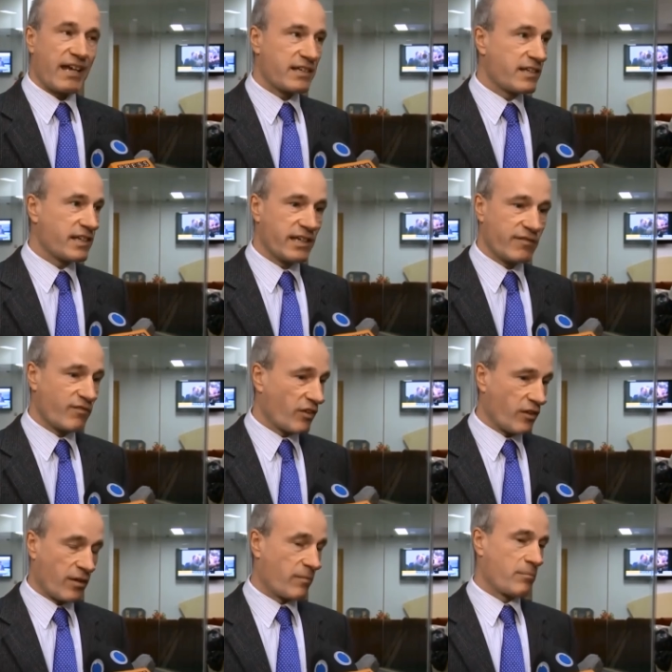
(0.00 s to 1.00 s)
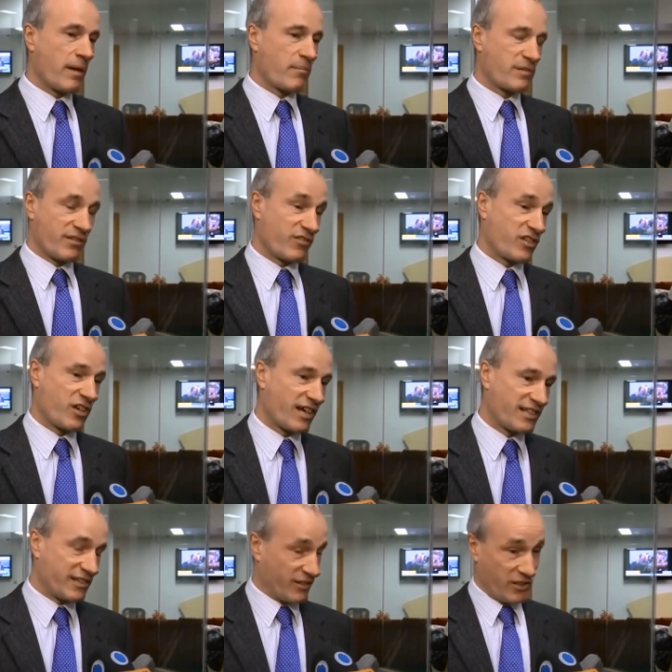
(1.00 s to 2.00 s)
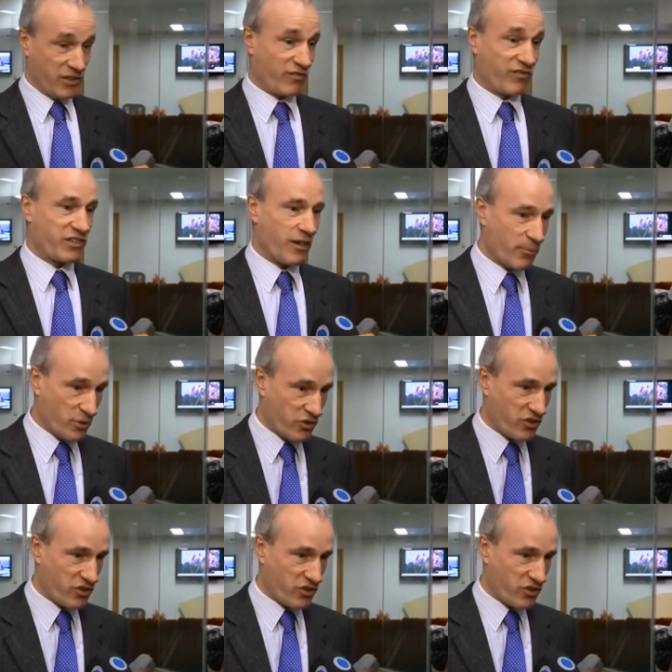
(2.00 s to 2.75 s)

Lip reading: and indeed of other members of society, such as, for example,